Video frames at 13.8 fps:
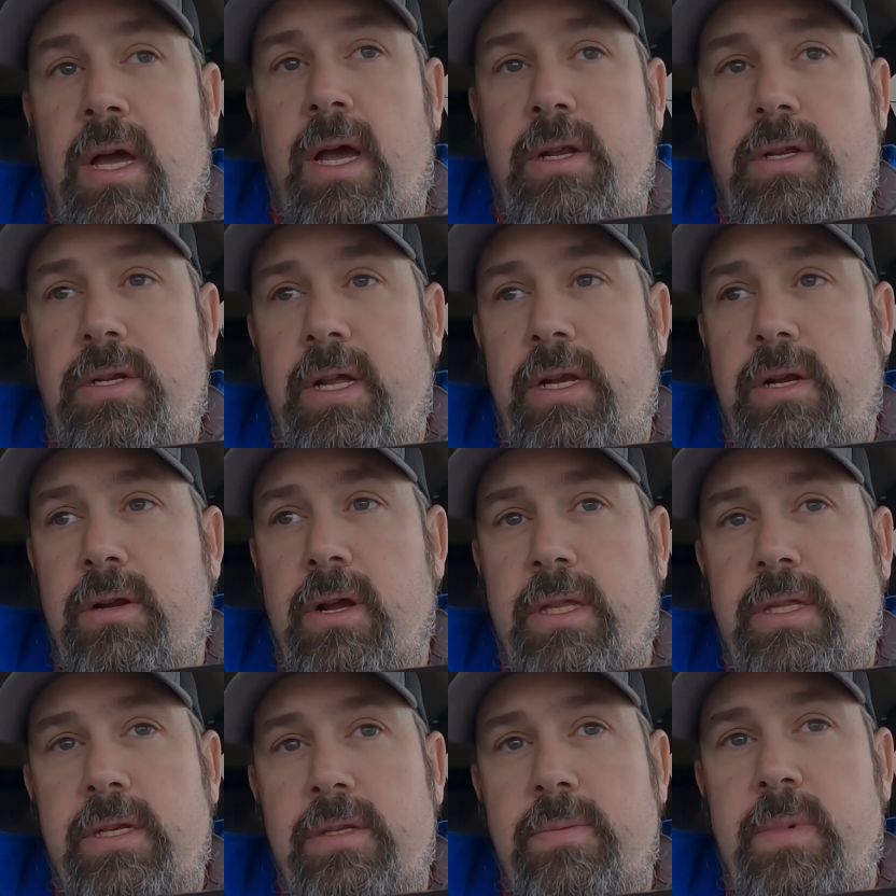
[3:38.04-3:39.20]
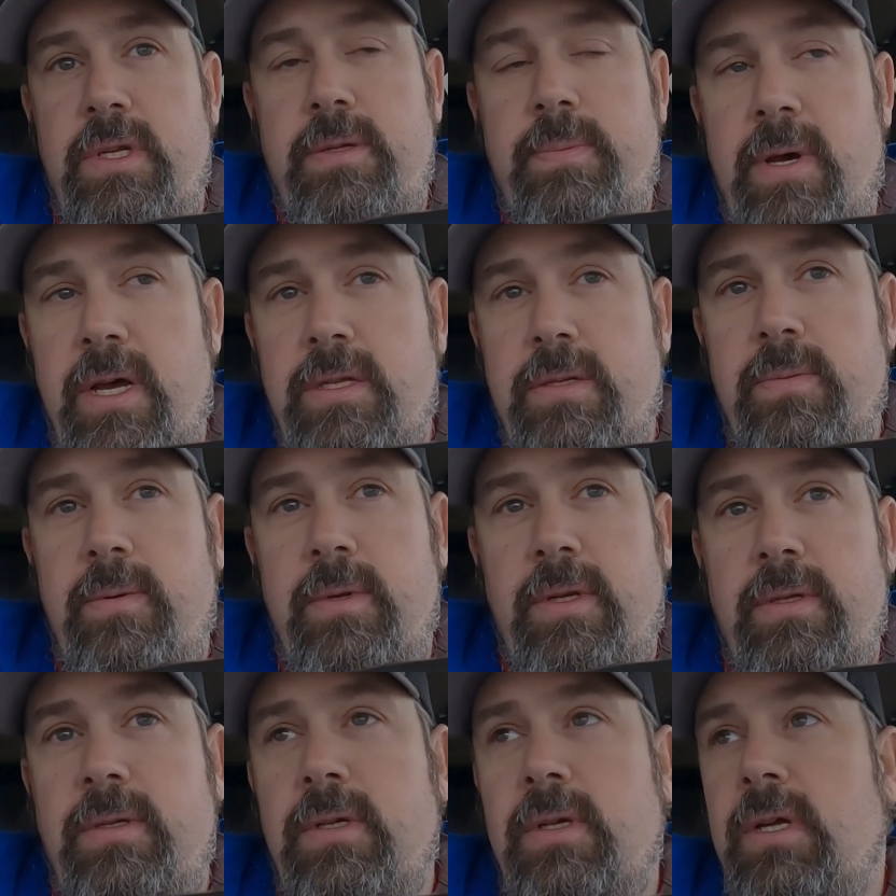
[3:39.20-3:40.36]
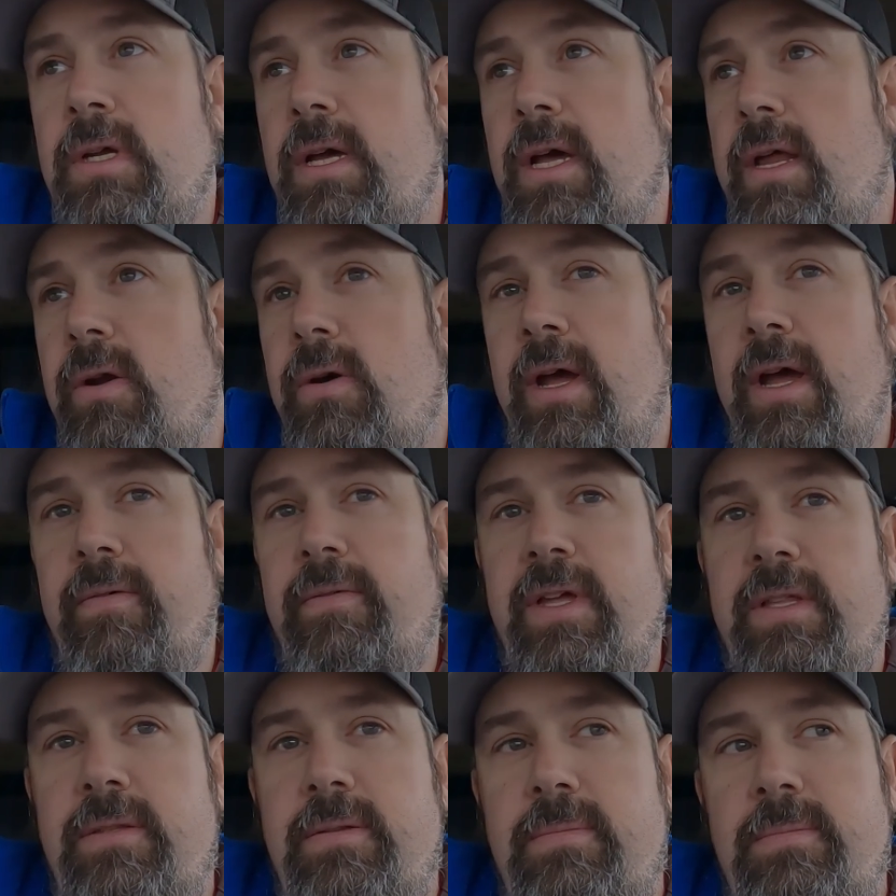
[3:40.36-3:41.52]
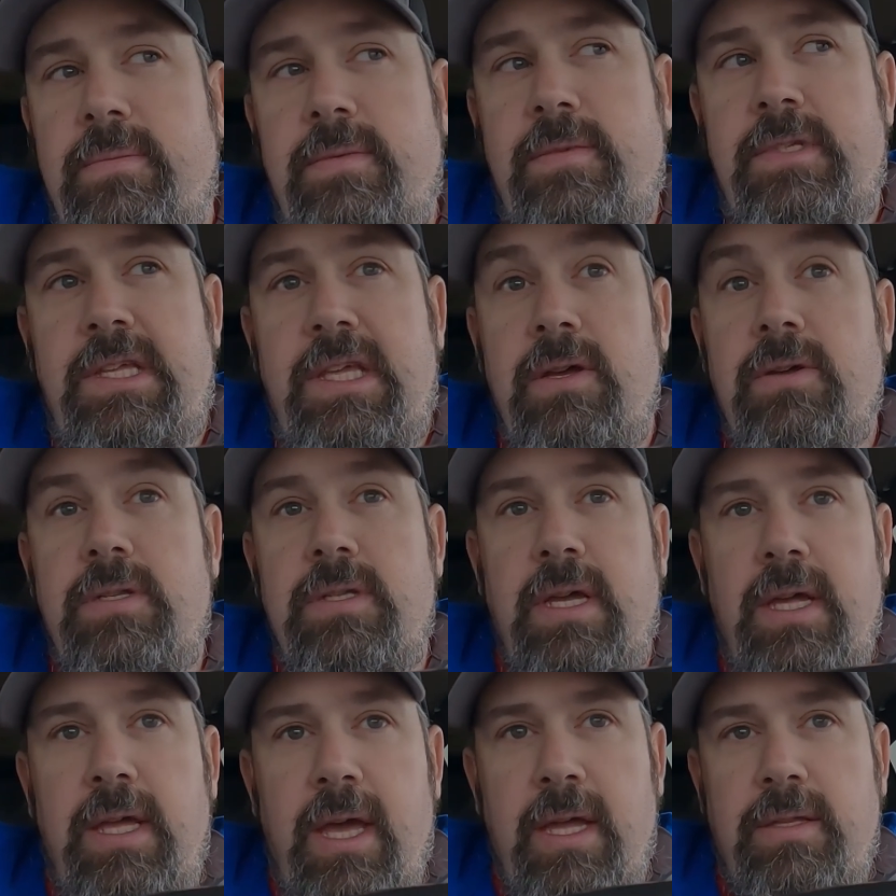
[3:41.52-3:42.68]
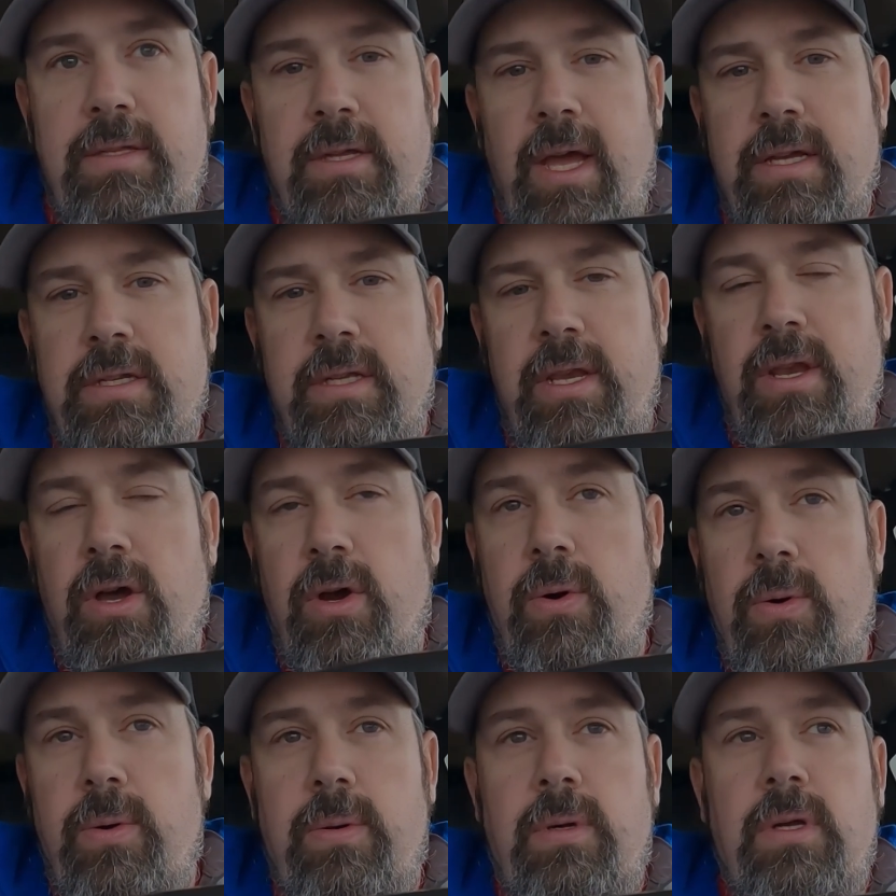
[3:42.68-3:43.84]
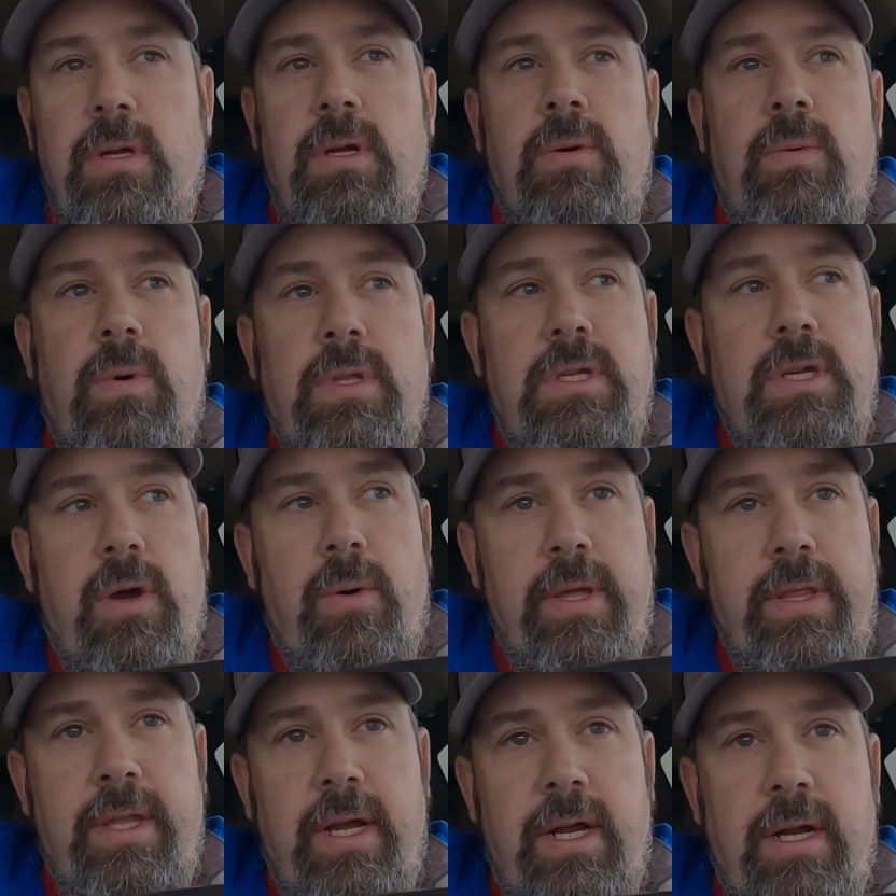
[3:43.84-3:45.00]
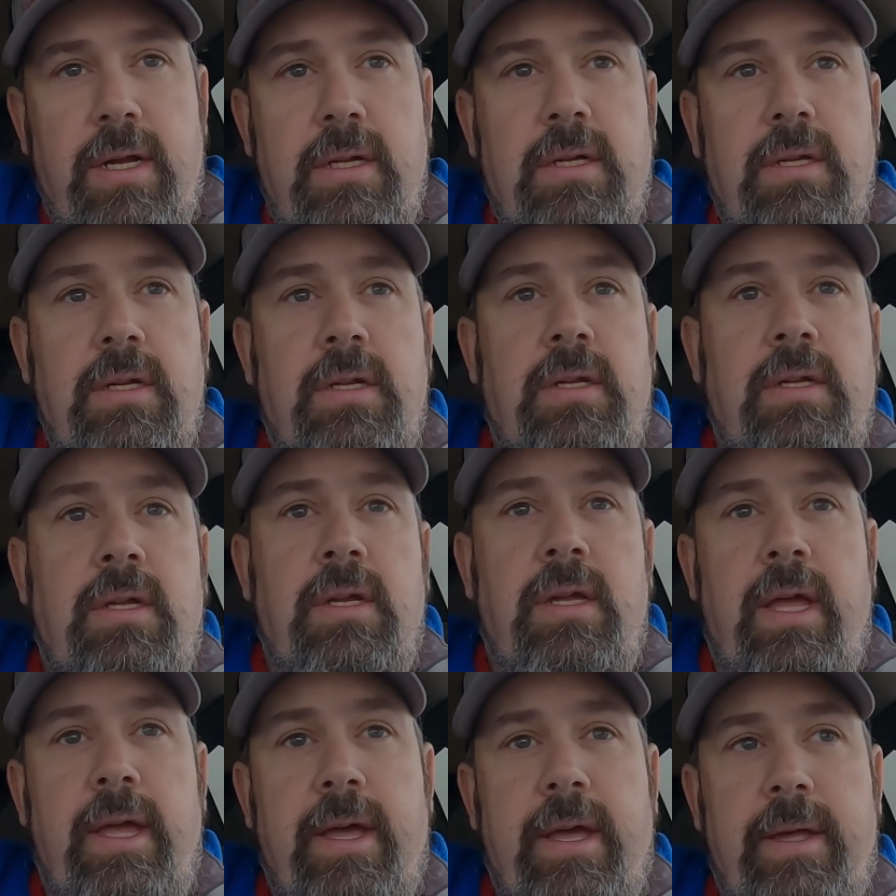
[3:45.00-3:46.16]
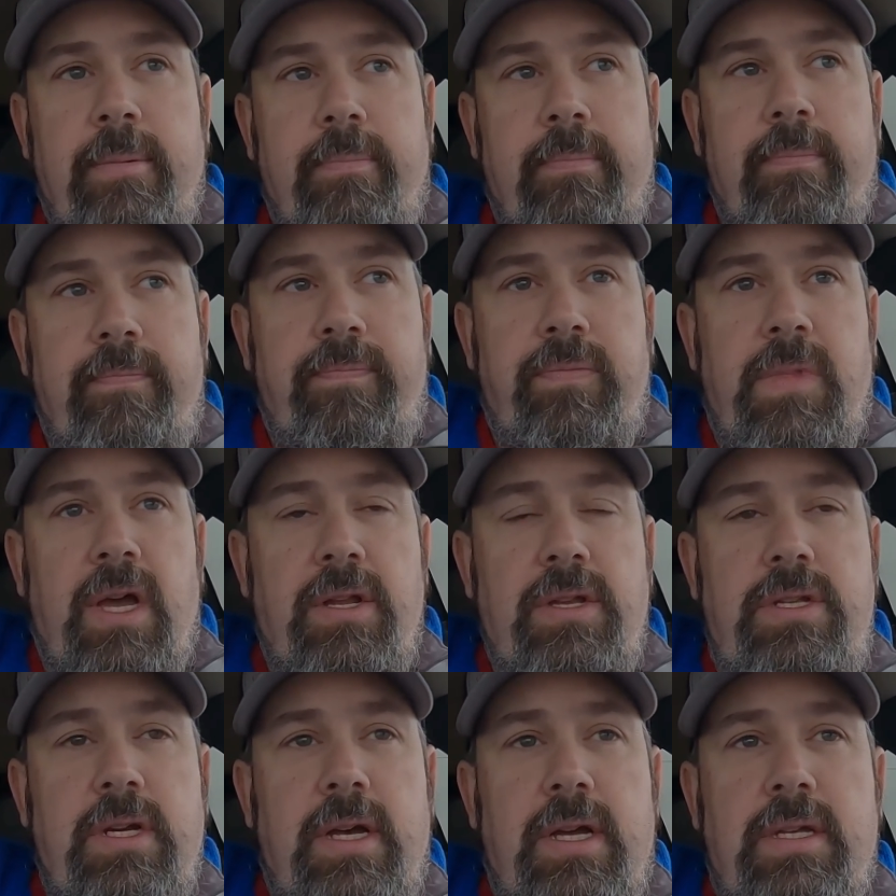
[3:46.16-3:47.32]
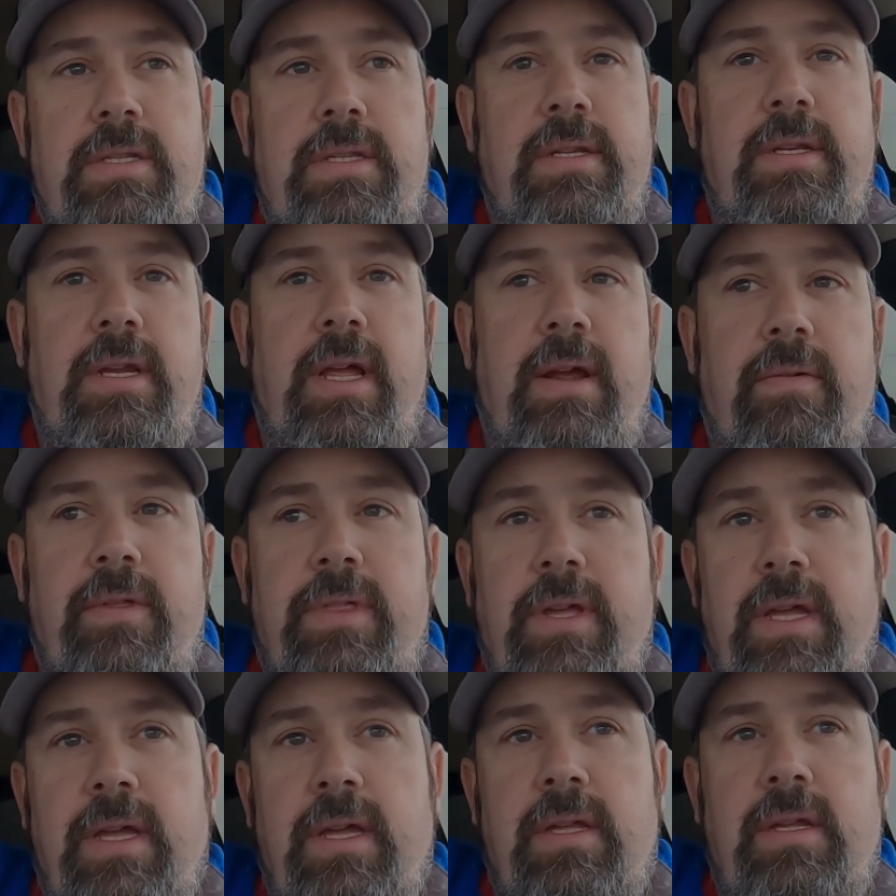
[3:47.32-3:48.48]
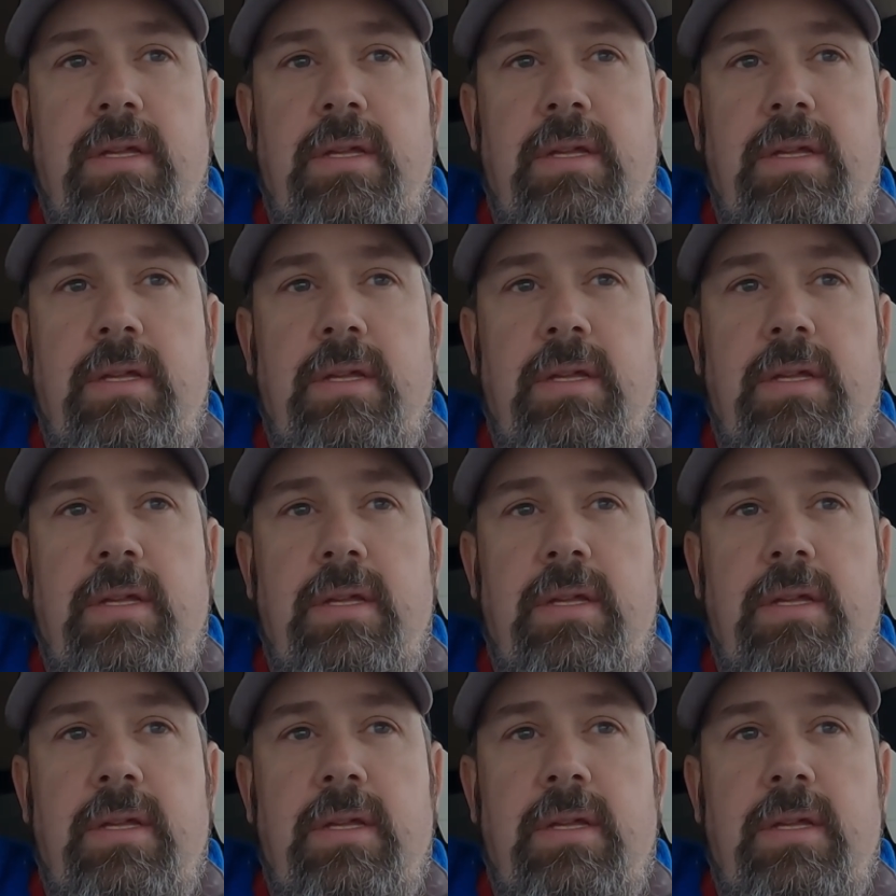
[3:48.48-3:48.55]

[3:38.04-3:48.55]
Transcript: I tried to correct it as much as possible. I don't have that skill set yet to actually know what to go in there and adjust and everything